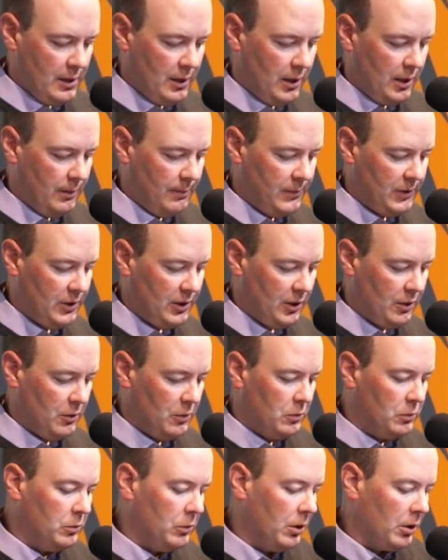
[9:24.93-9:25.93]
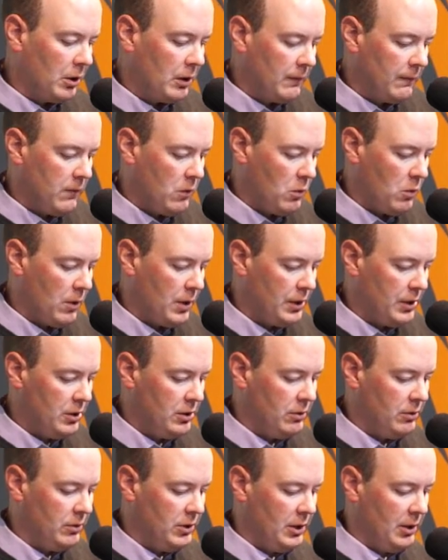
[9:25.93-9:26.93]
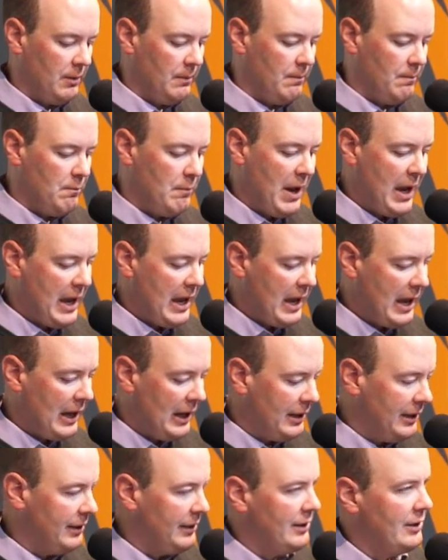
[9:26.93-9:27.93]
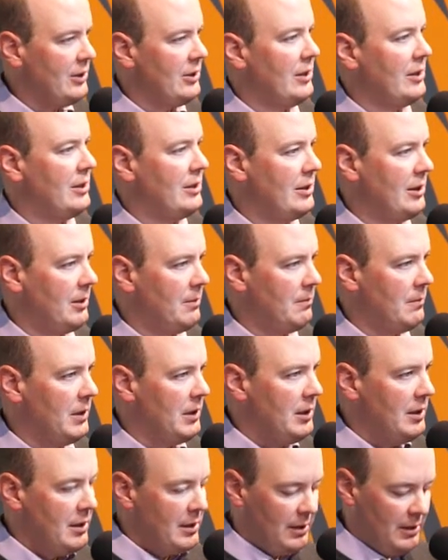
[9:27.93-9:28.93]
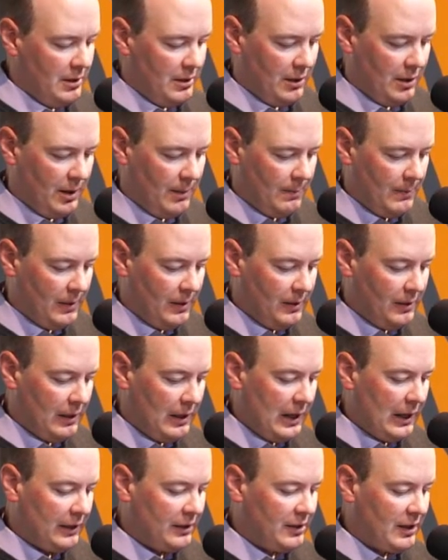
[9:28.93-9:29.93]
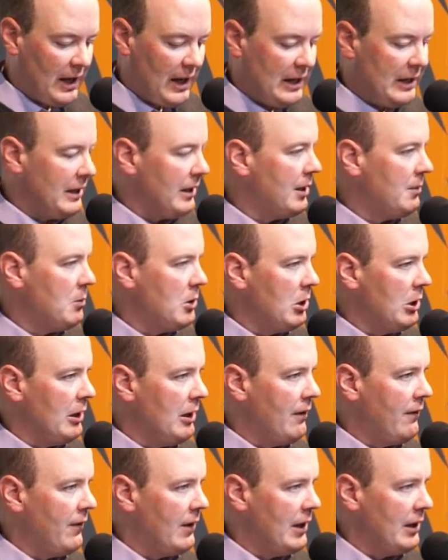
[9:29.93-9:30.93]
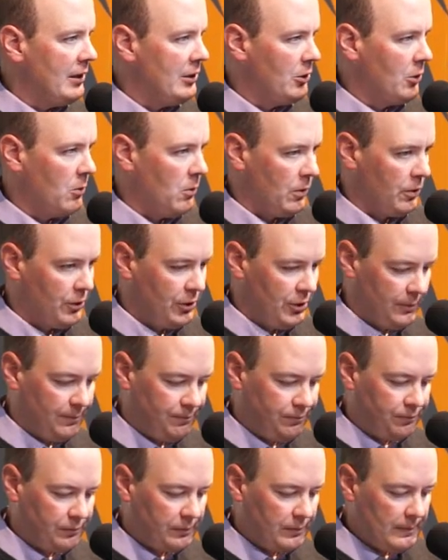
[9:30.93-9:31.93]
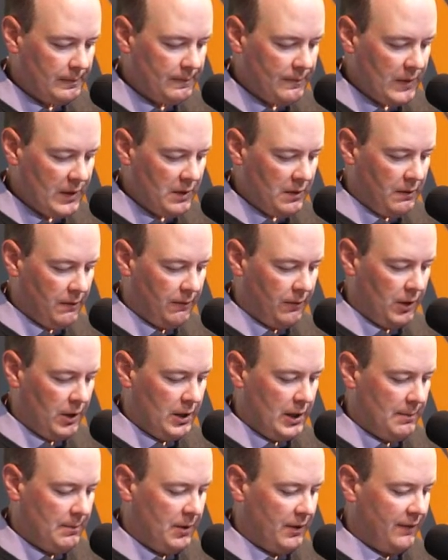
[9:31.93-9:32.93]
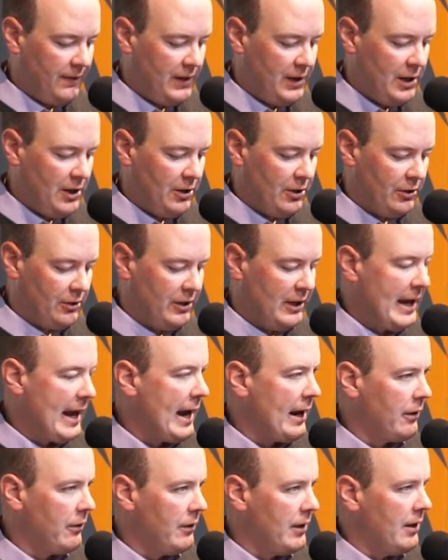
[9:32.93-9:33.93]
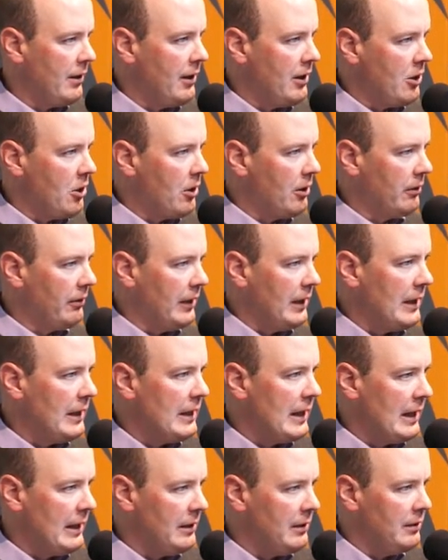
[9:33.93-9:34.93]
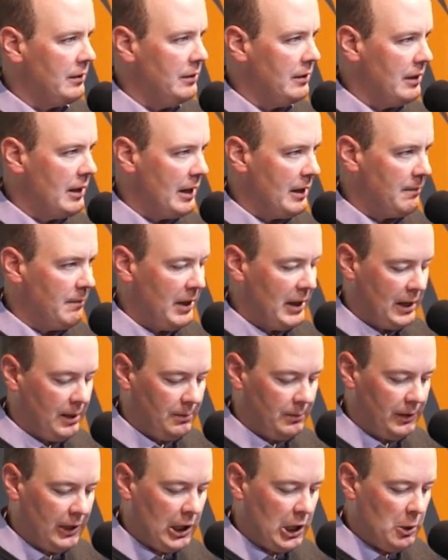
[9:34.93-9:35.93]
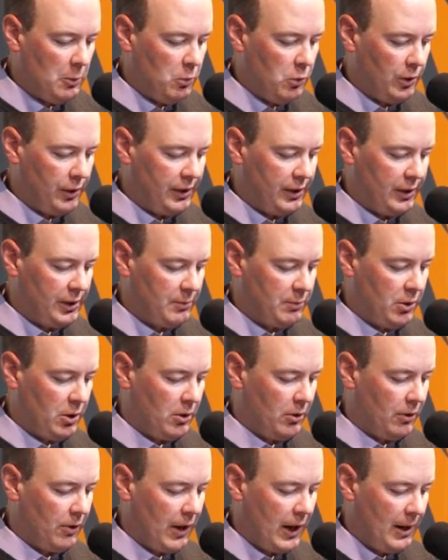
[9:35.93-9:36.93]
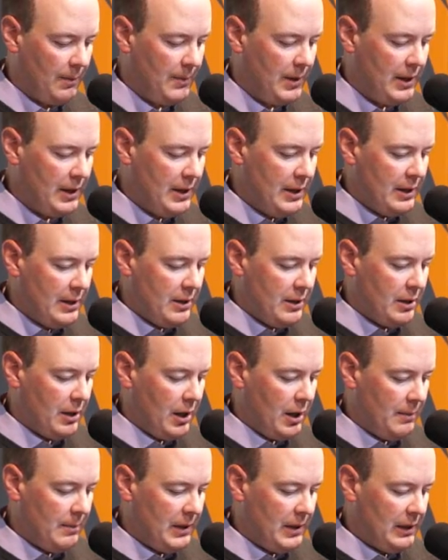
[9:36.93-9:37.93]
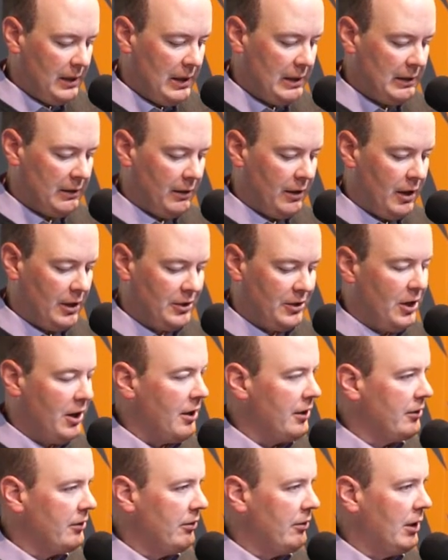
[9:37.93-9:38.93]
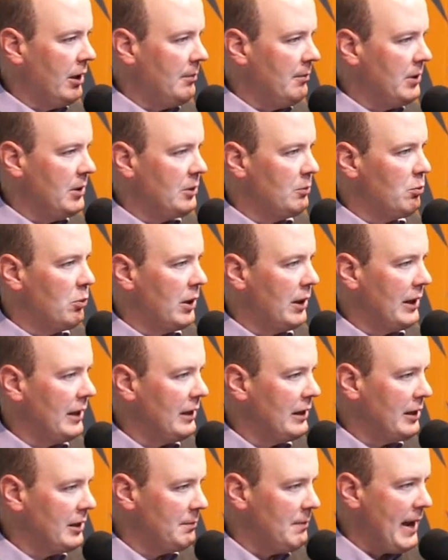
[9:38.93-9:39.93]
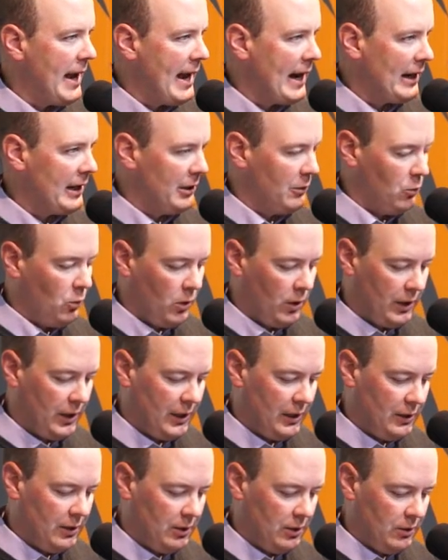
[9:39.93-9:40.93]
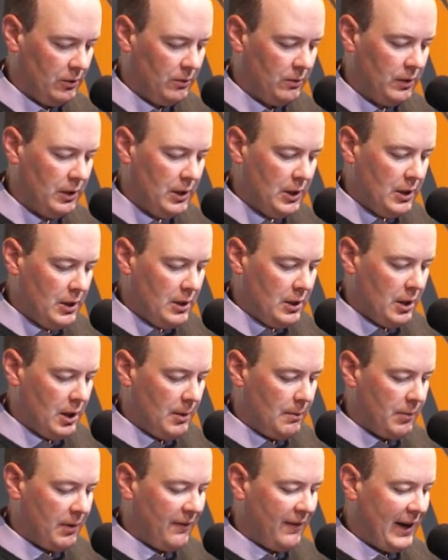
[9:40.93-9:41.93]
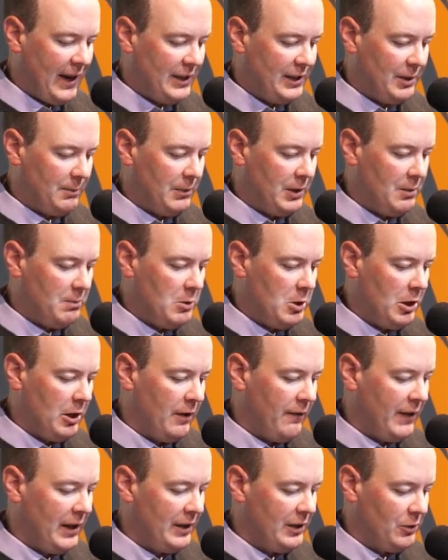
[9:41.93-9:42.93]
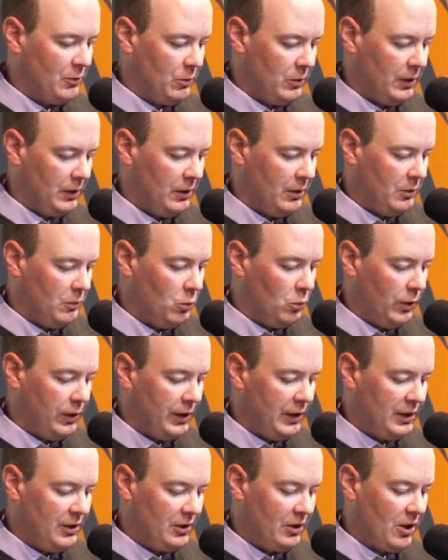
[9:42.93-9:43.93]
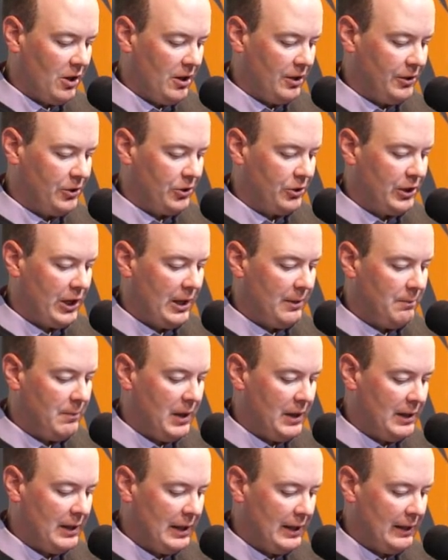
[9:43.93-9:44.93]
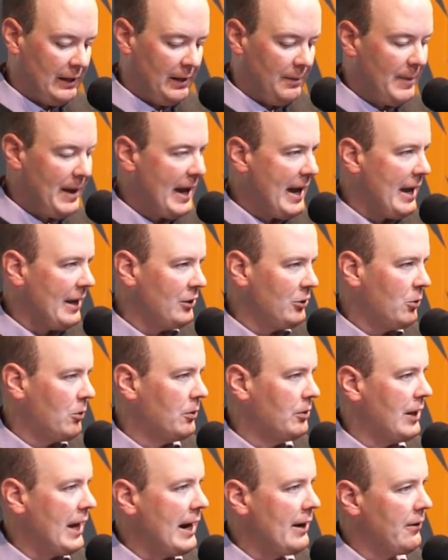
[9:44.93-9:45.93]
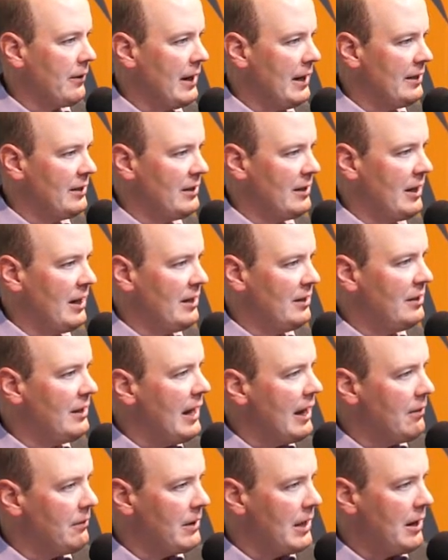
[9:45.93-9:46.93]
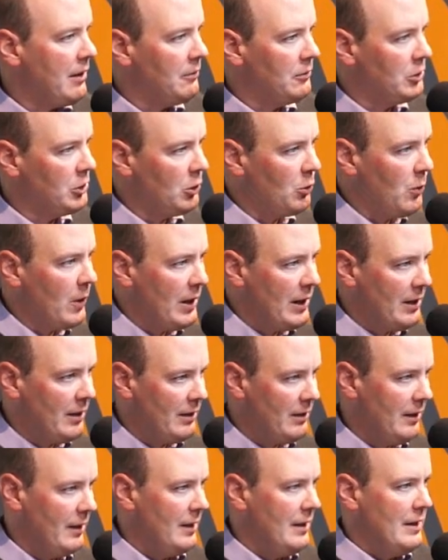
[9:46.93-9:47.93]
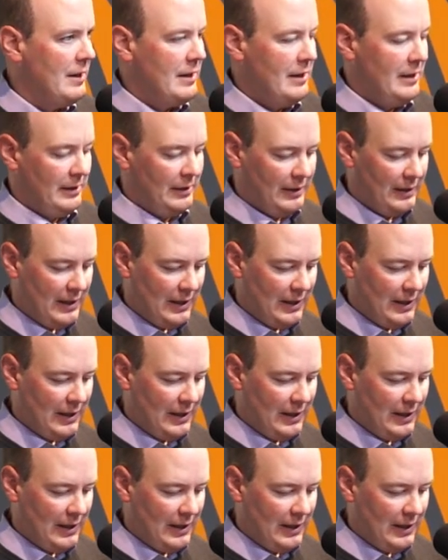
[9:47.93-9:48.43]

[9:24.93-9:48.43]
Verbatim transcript: Um, so looking forward to some bands and some um, exciting community events. Of course, for a number of years, the Akron Area Art League had, had been able to help with this program. Um, and, and the Las Donas Club is bringing this back and working to um, provide some community events when, when these concerts had been done in the past. Of course, Akron has a nice downtown square yeah.